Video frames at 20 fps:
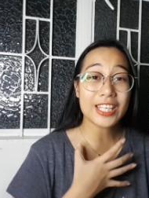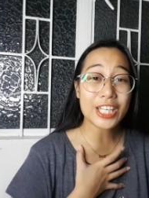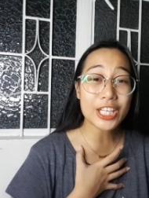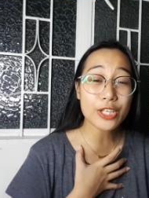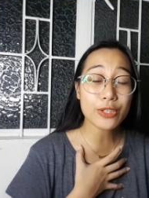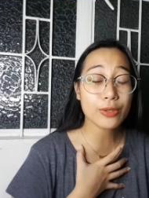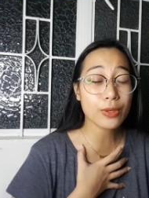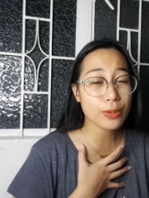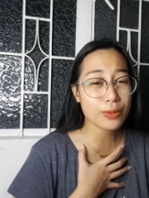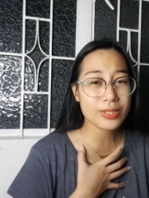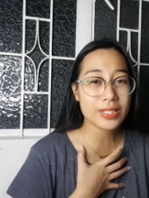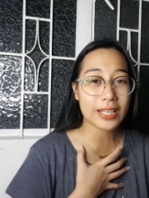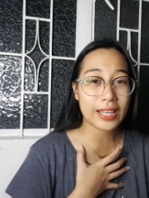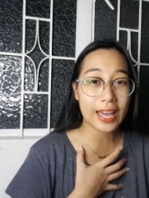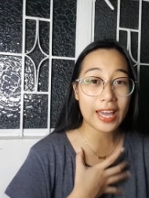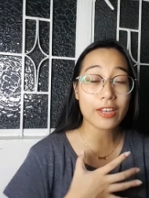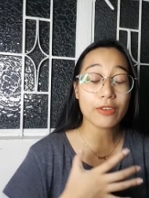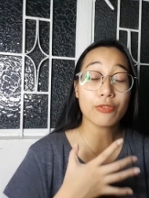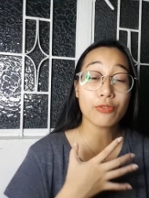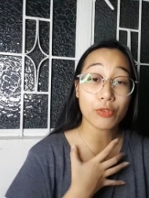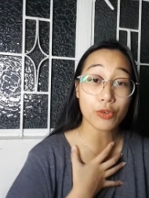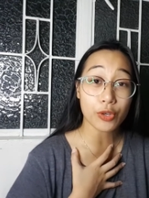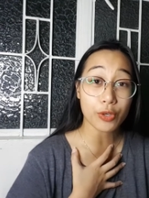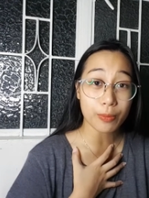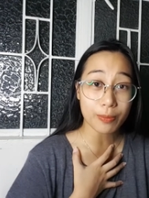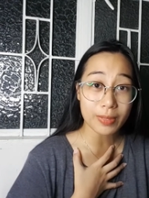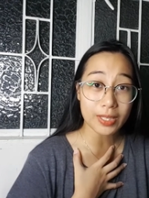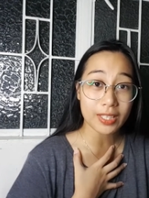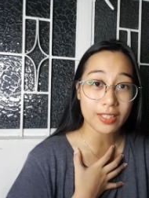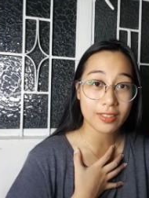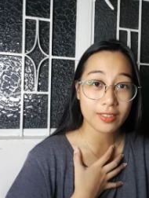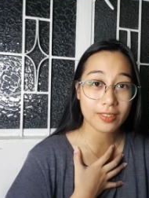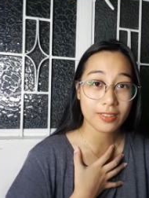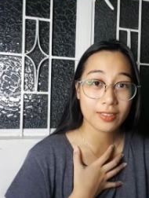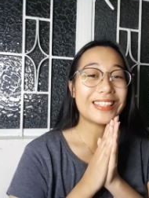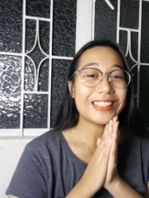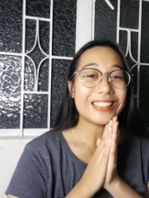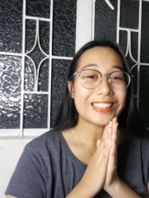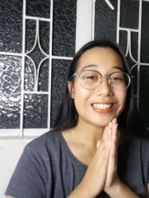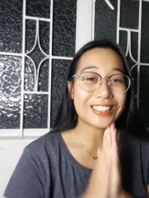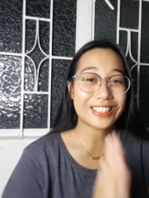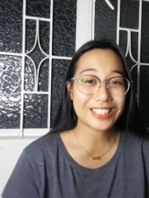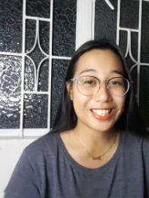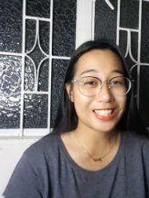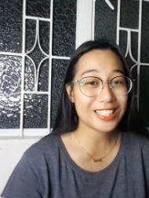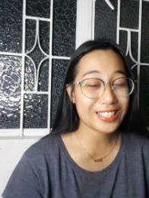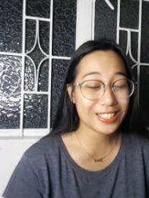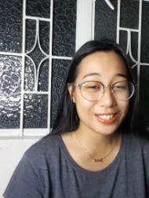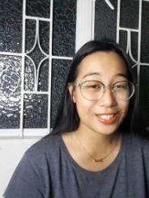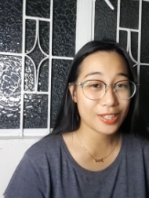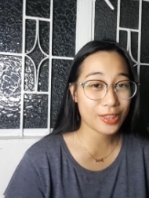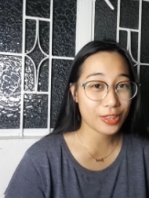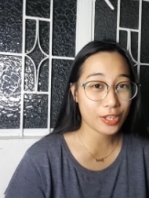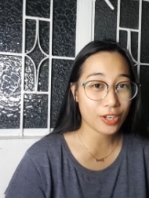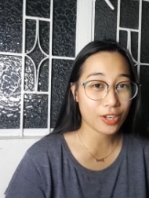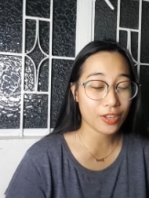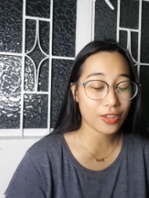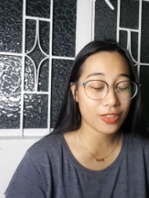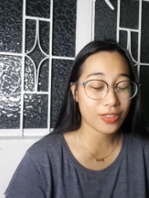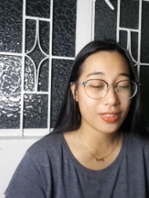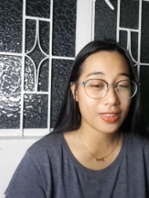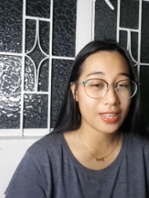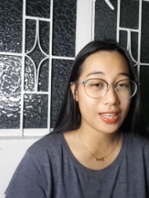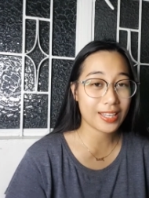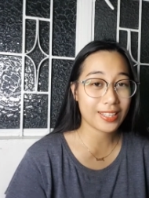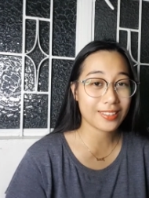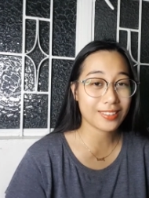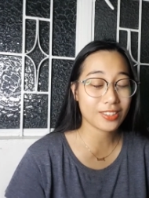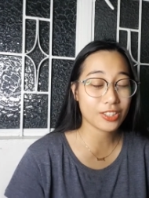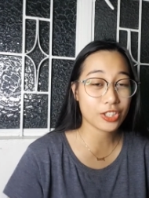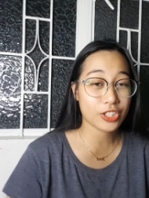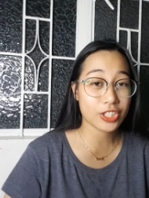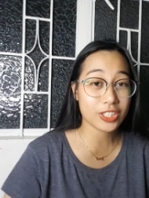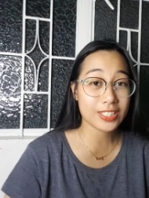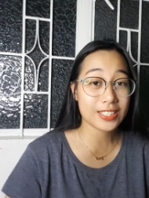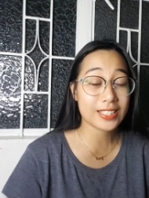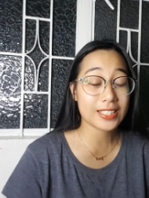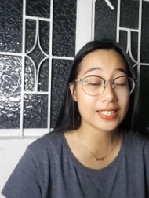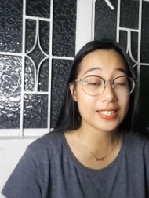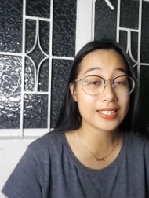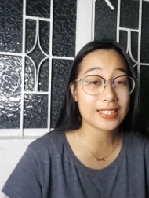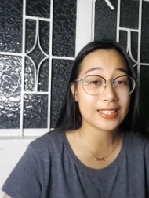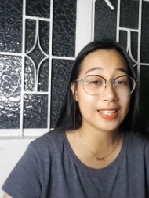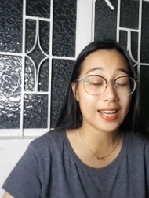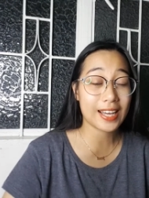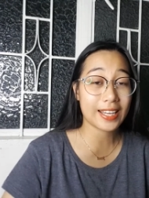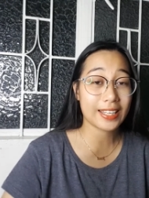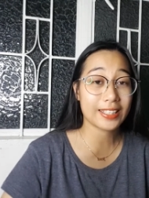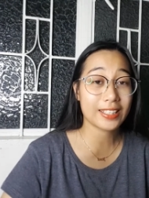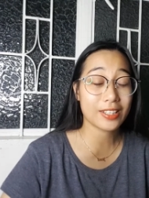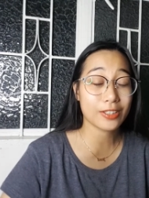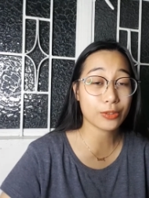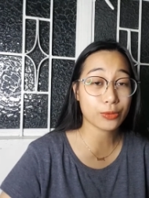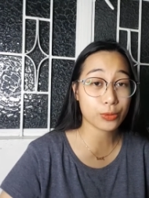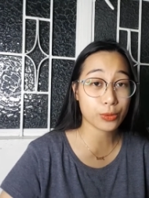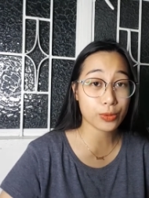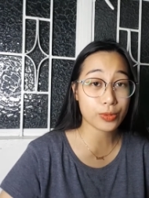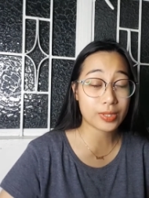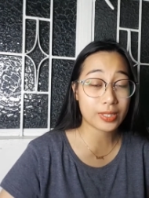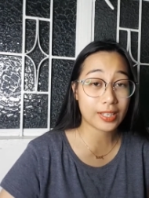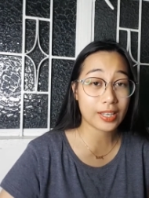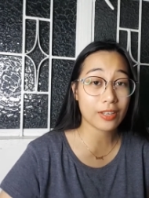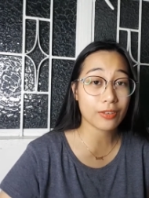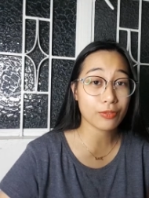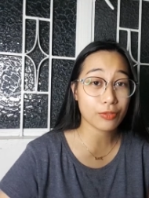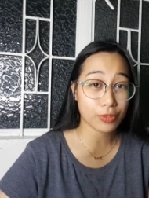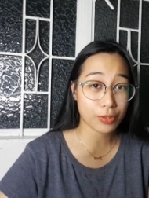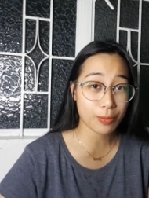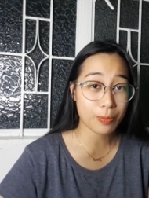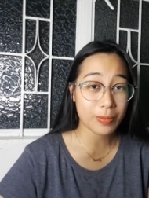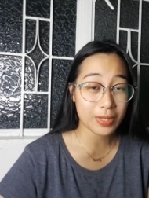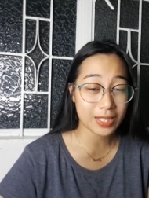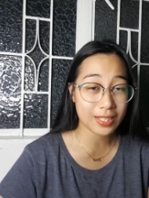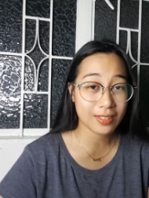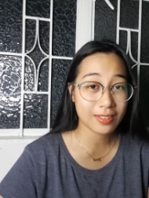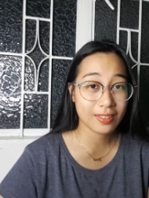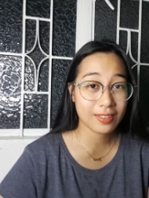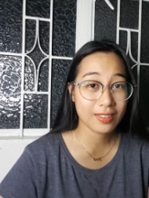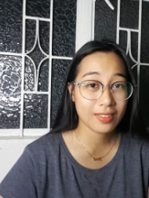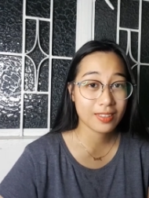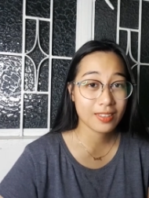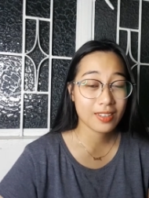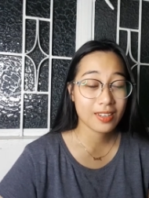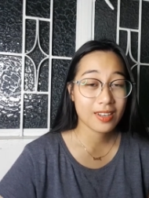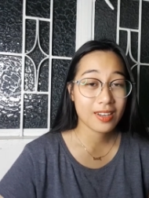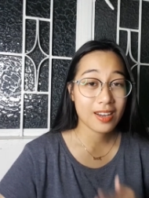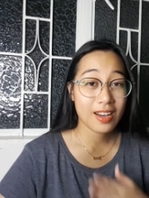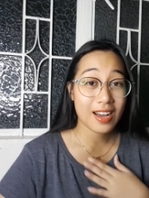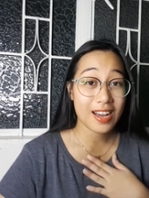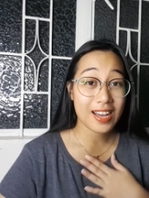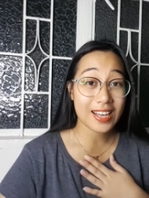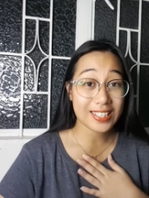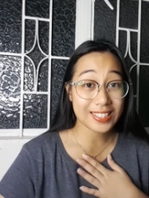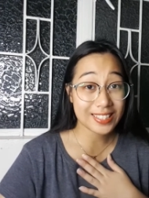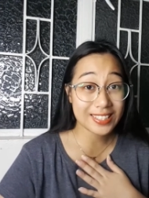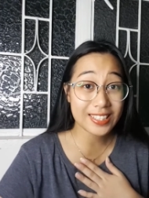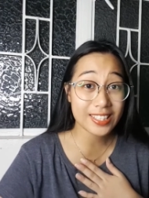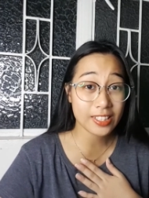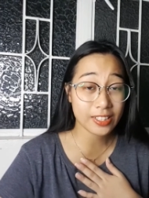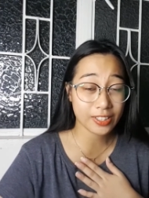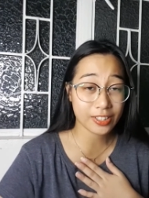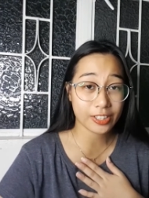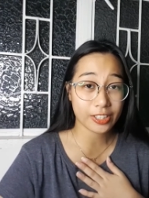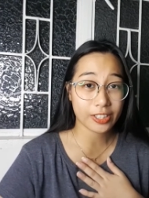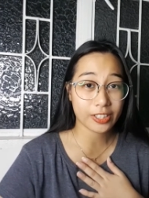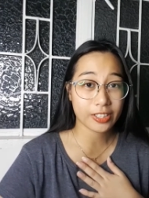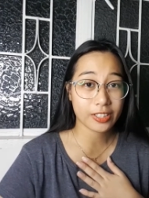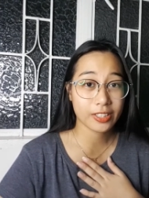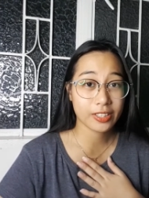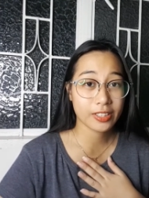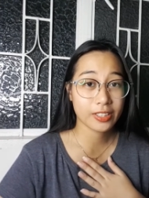He rose again for me. Just the thought that Jesus died and rose again for me, a sinner.